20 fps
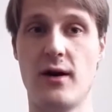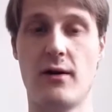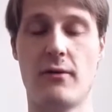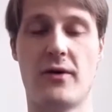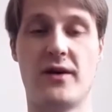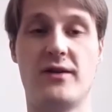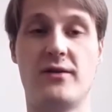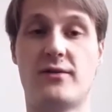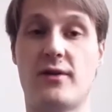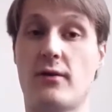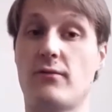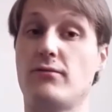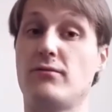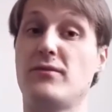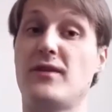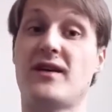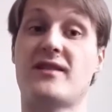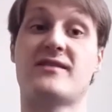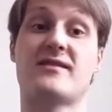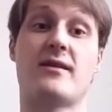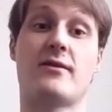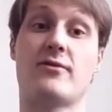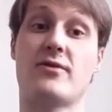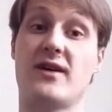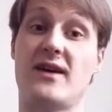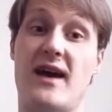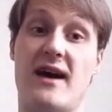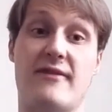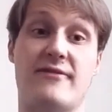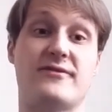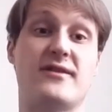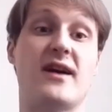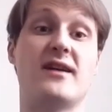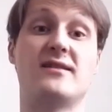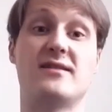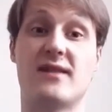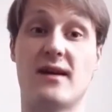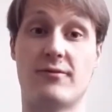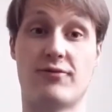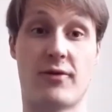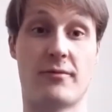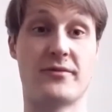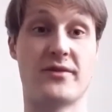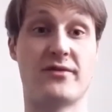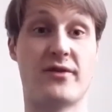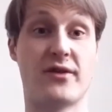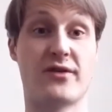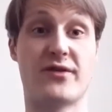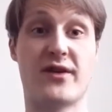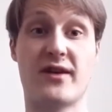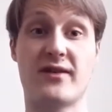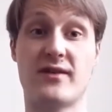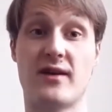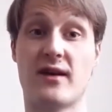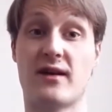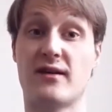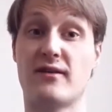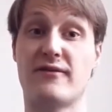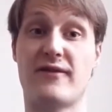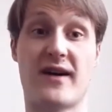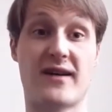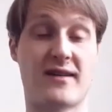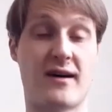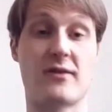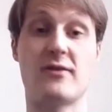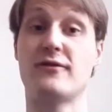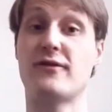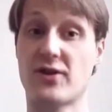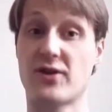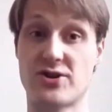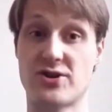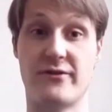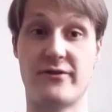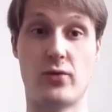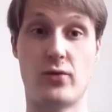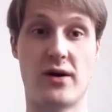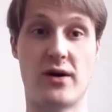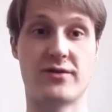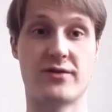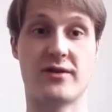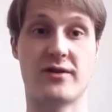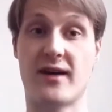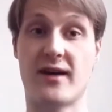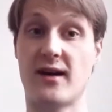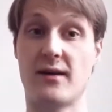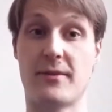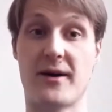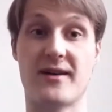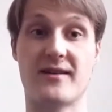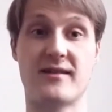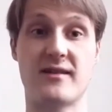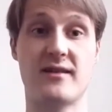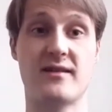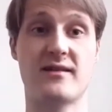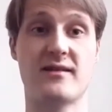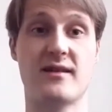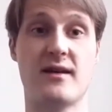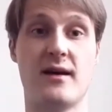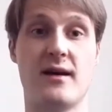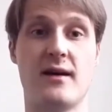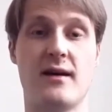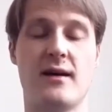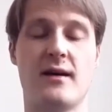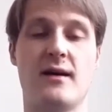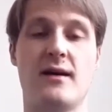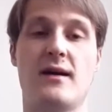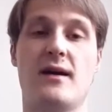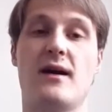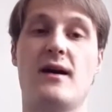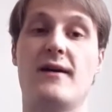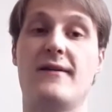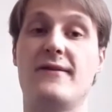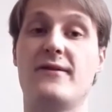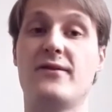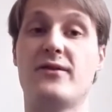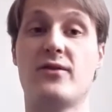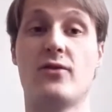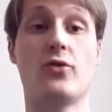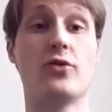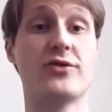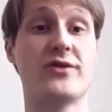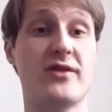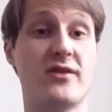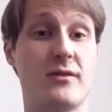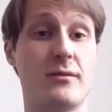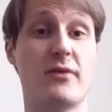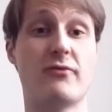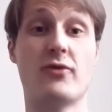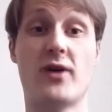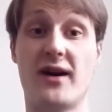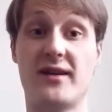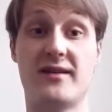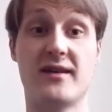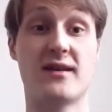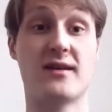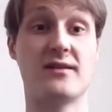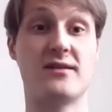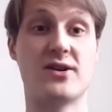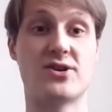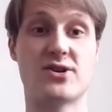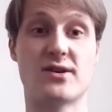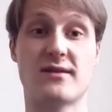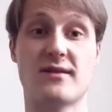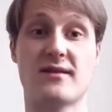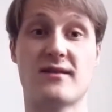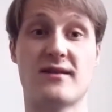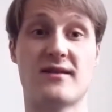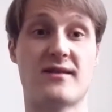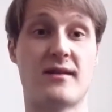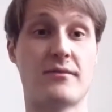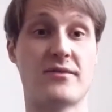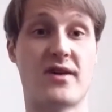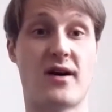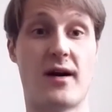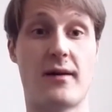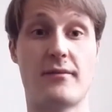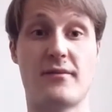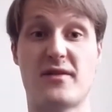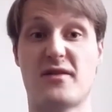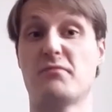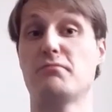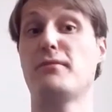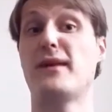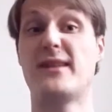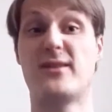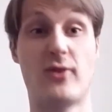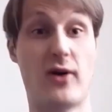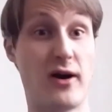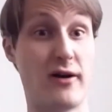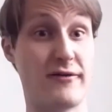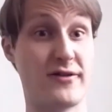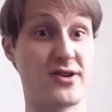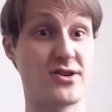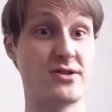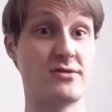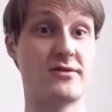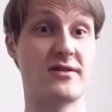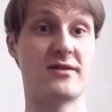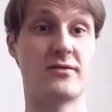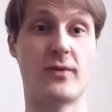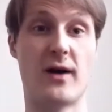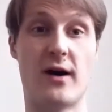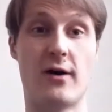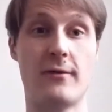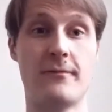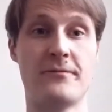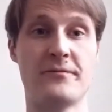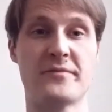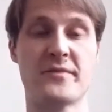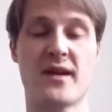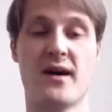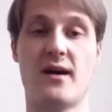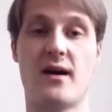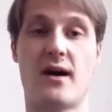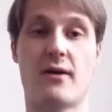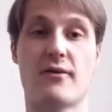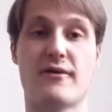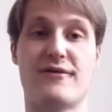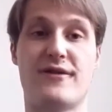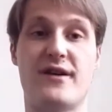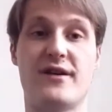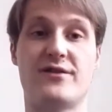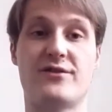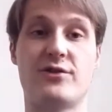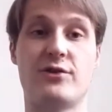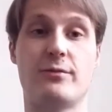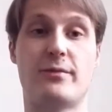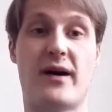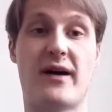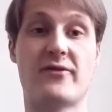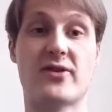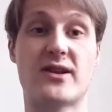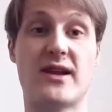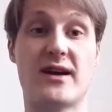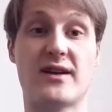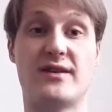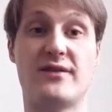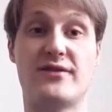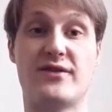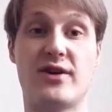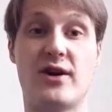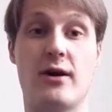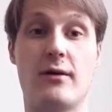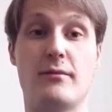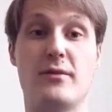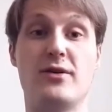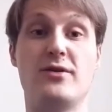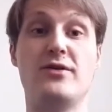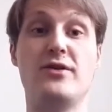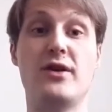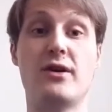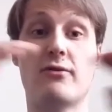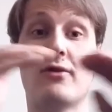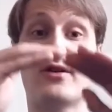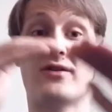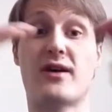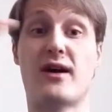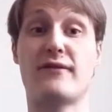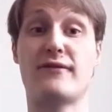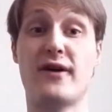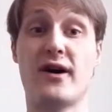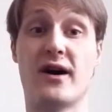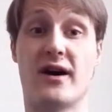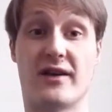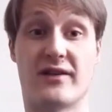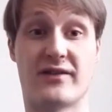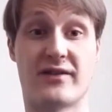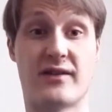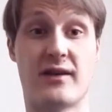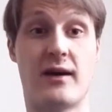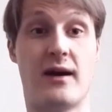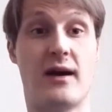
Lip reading: when you don't necessarily have day-to-day problems with those things that can affect how you function in the world on a daily basis. And autism and related conditions, and sometimes mental health issues as well, are referred to by the collective term neurodiverse,